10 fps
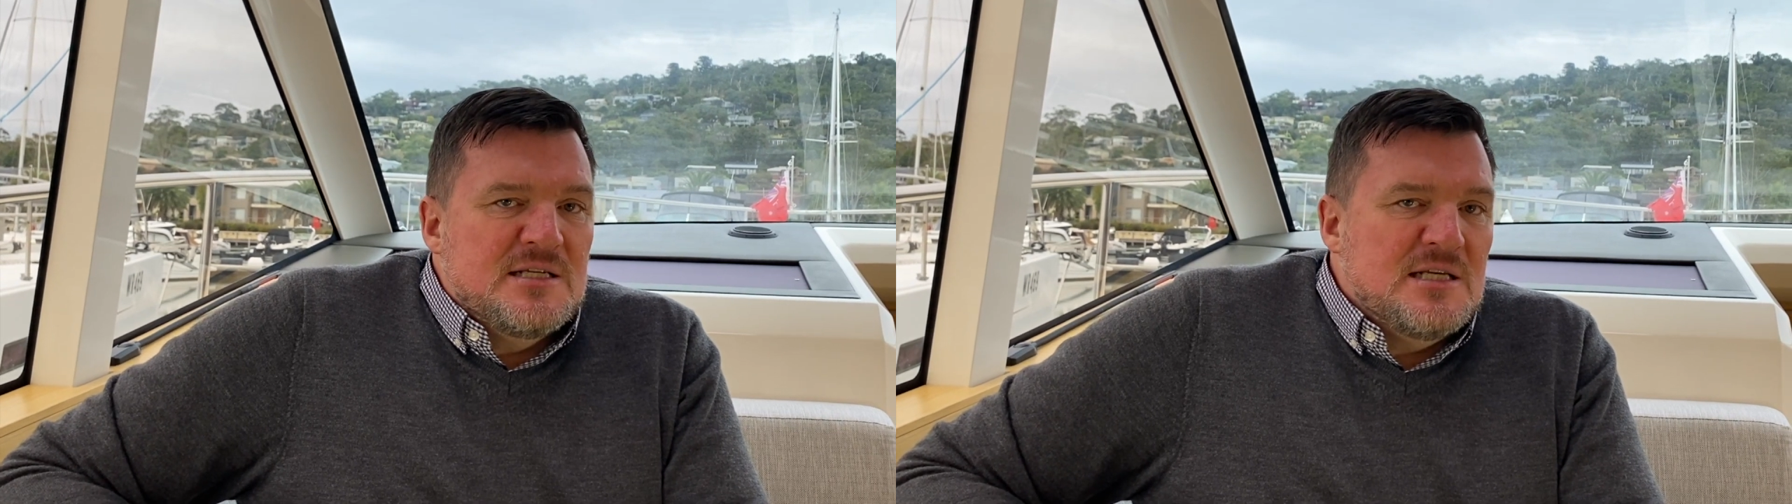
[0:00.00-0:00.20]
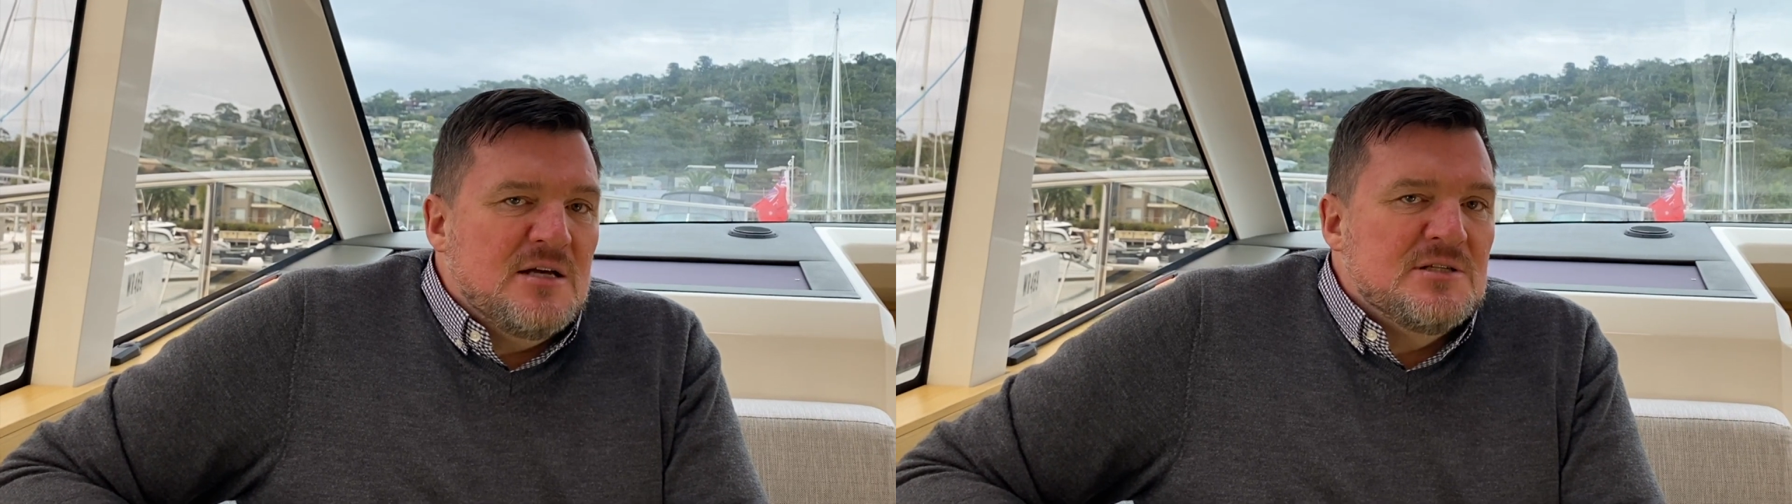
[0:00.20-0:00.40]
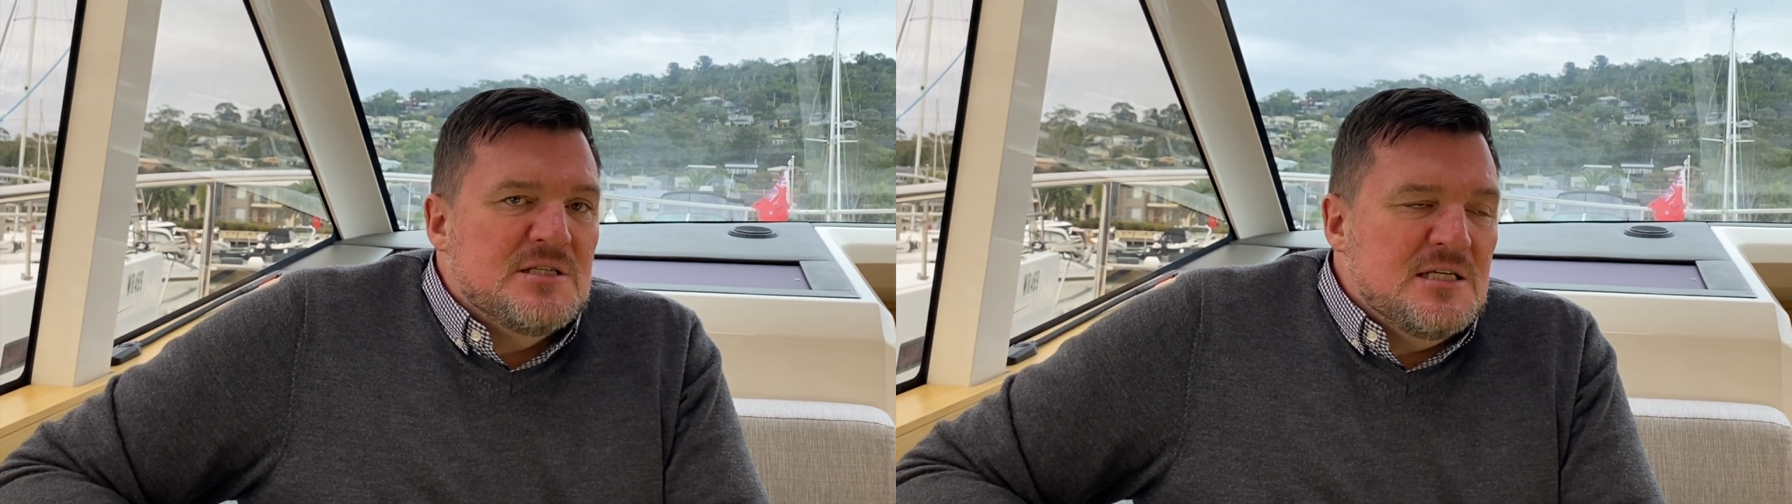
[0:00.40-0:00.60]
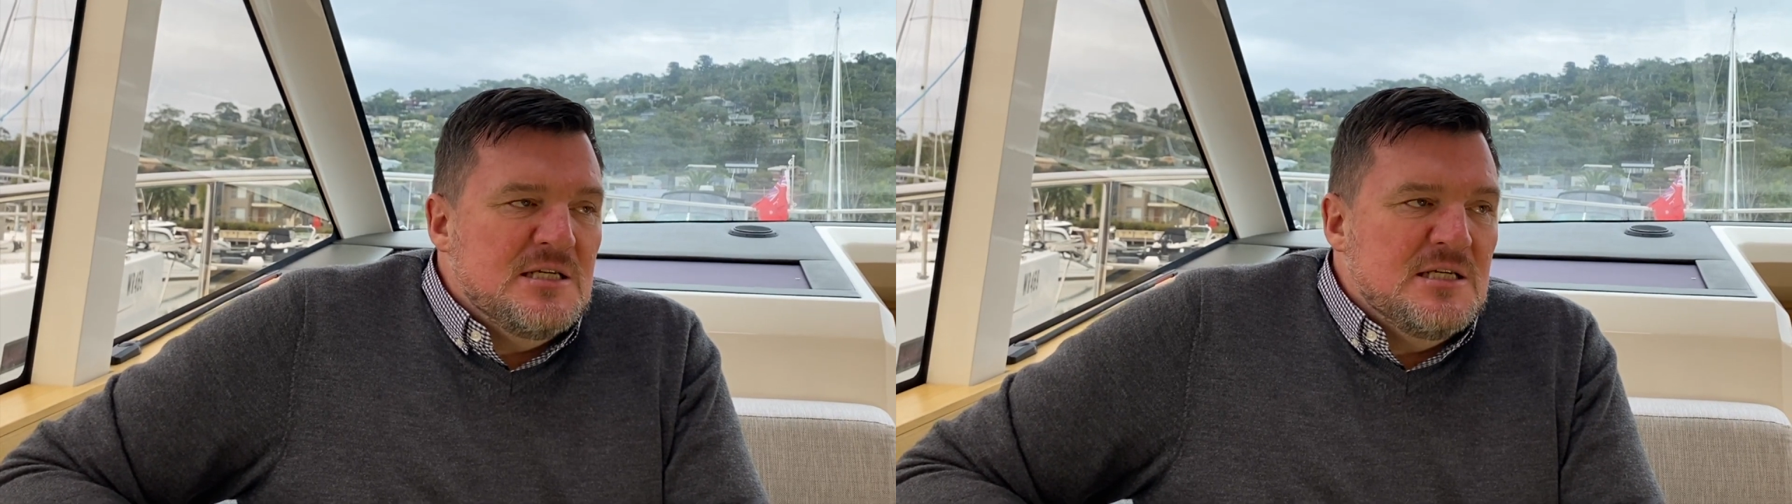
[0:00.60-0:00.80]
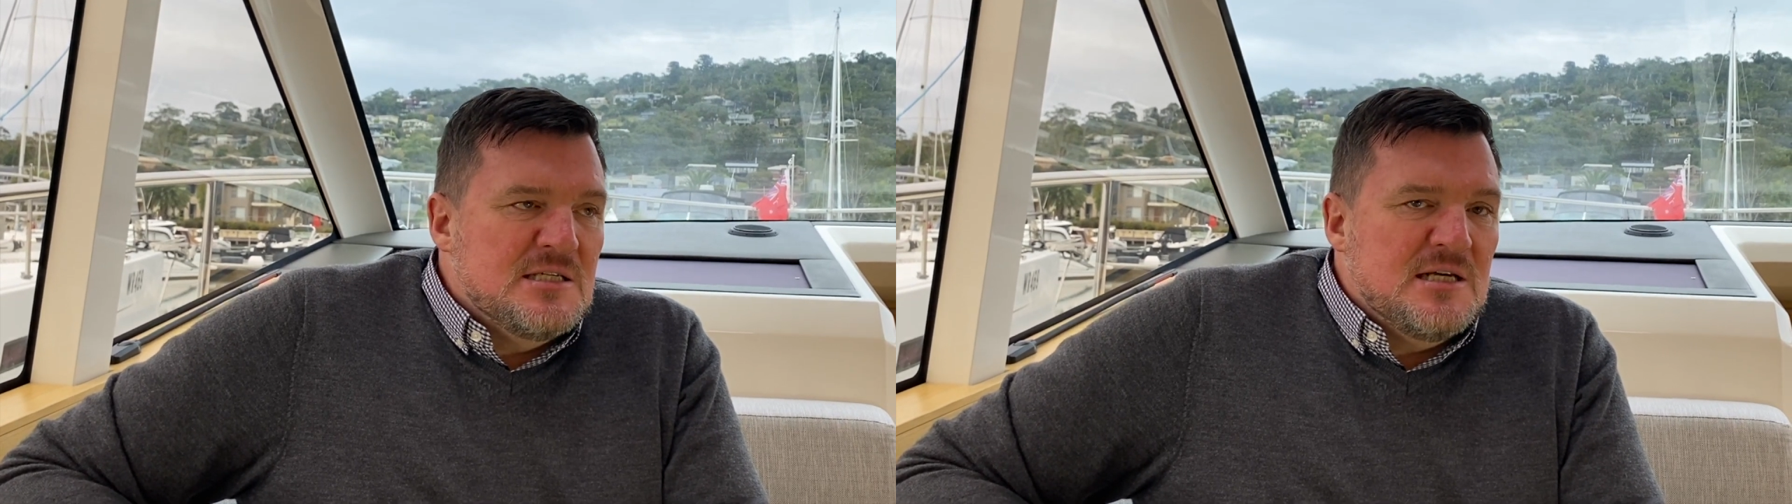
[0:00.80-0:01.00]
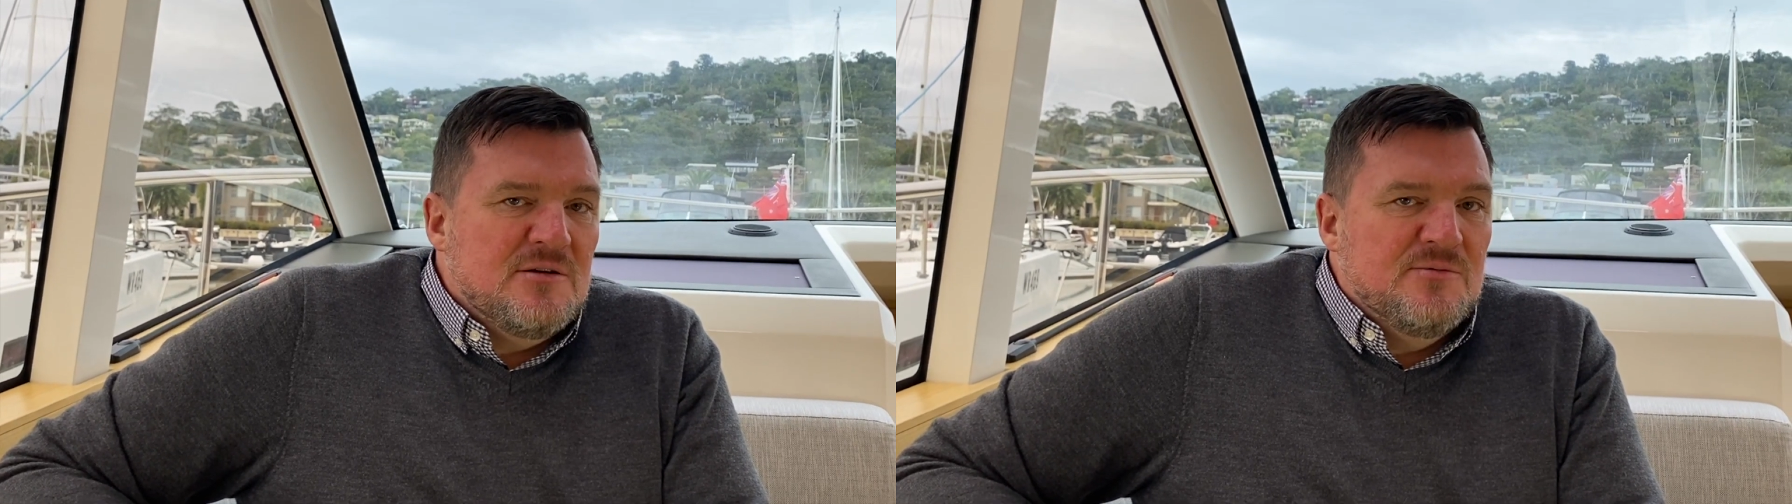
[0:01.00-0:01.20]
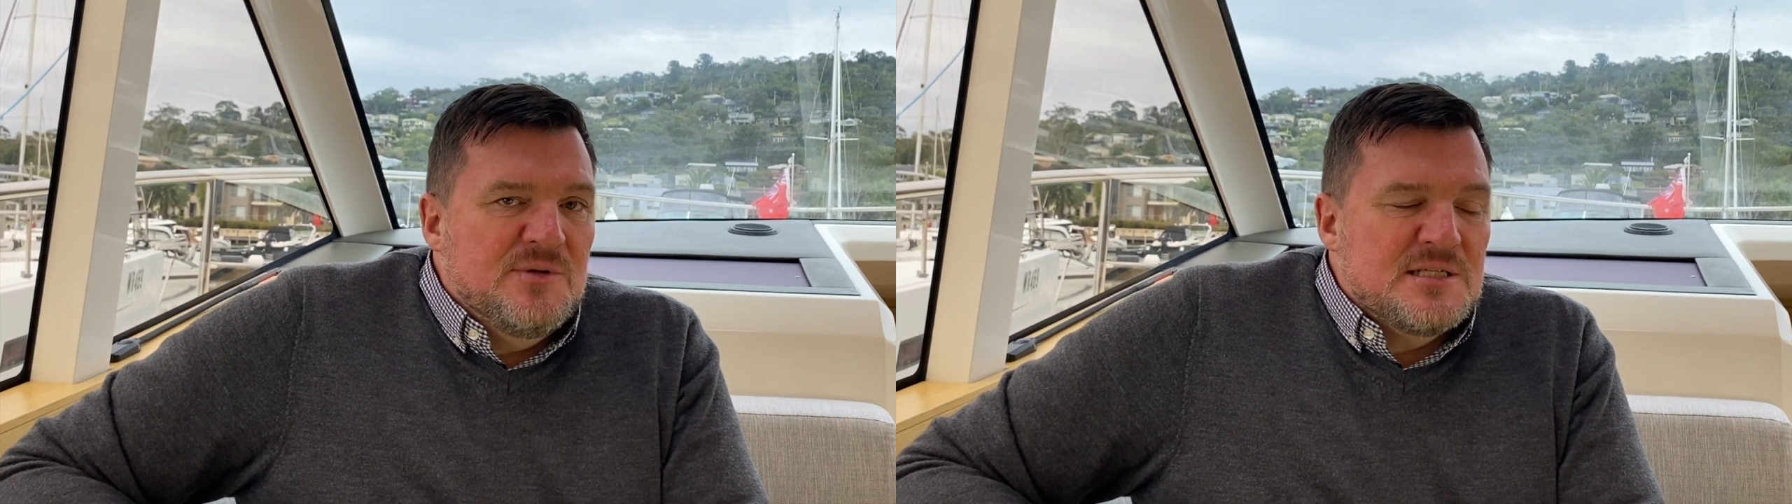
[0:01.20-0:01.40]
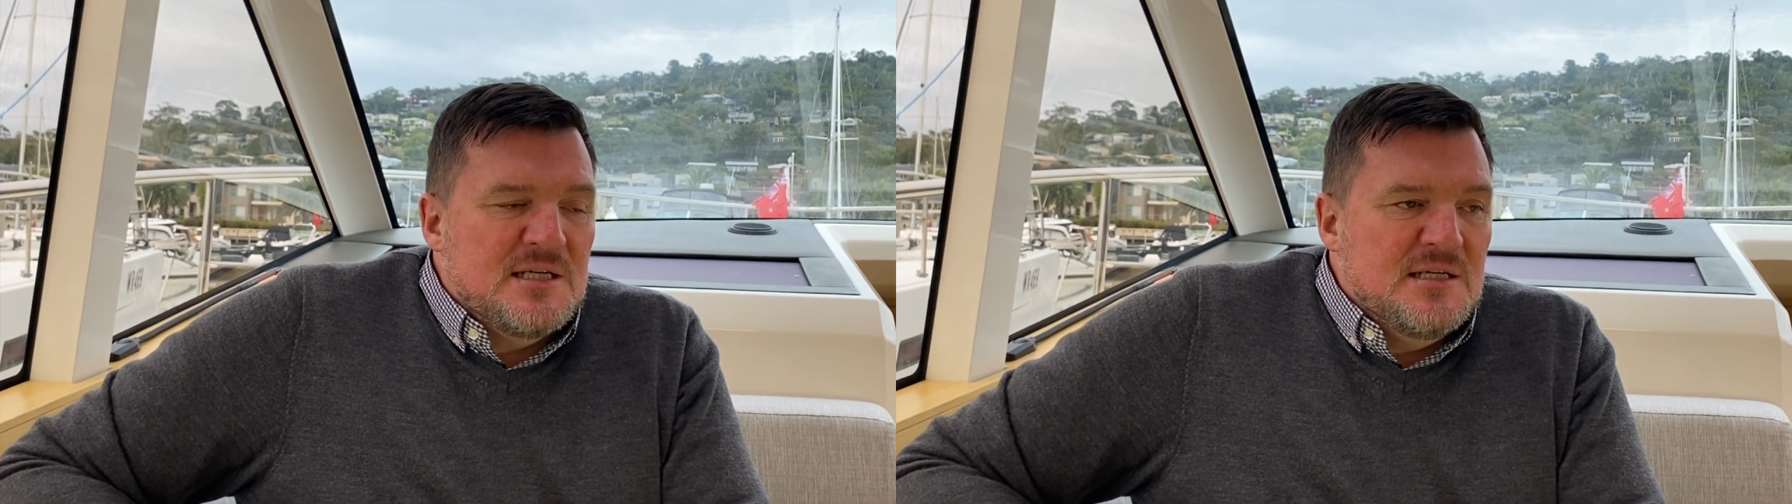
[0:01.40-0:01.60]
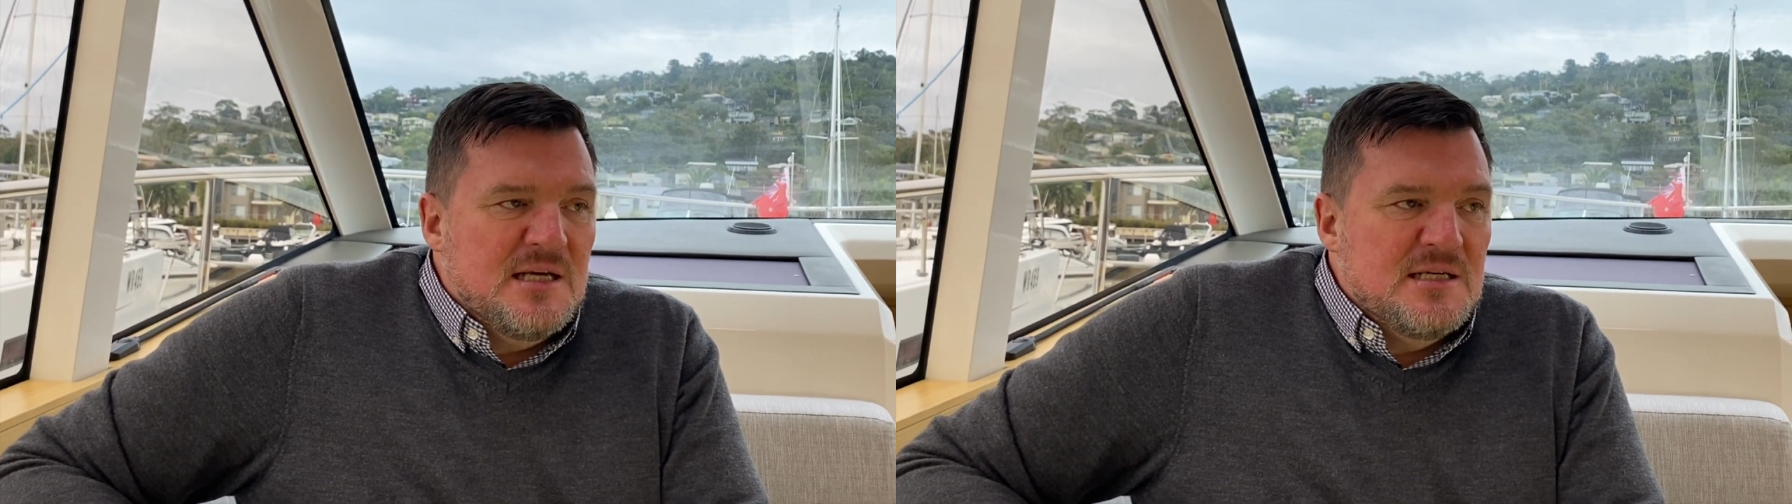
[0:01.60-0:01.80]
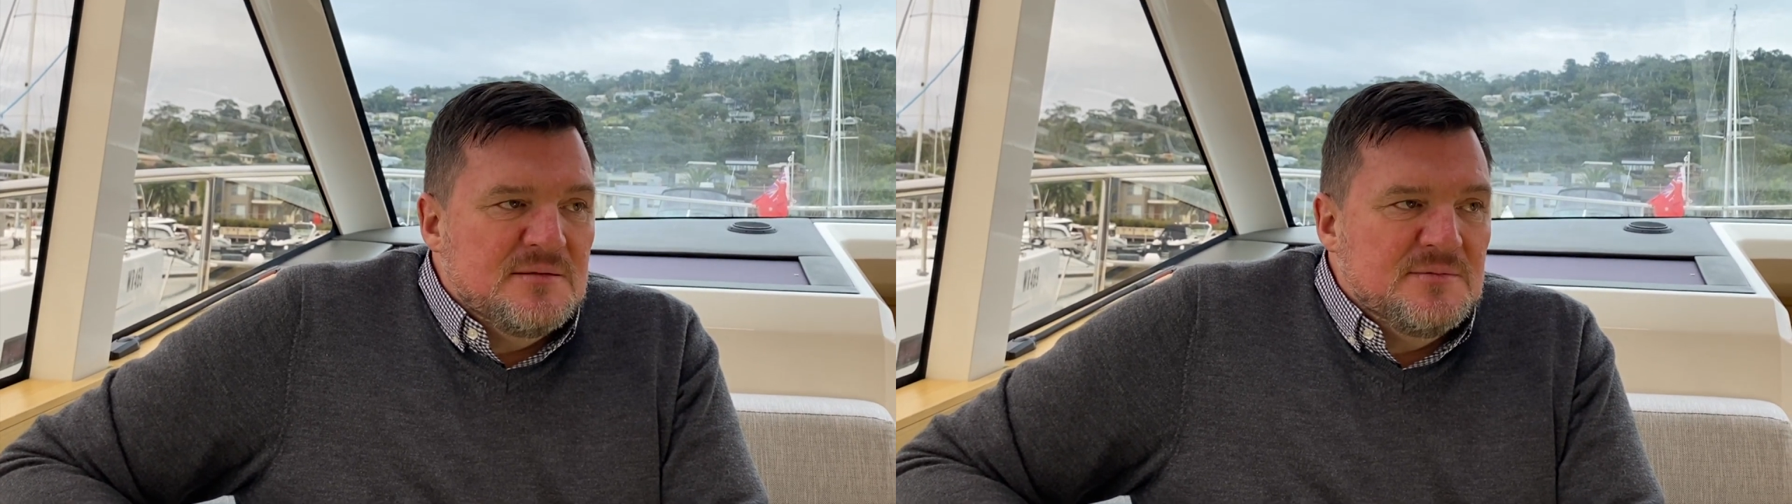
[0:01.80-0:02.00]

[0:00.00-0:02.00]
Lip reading: sail to Sydney, sail to Whitsundays.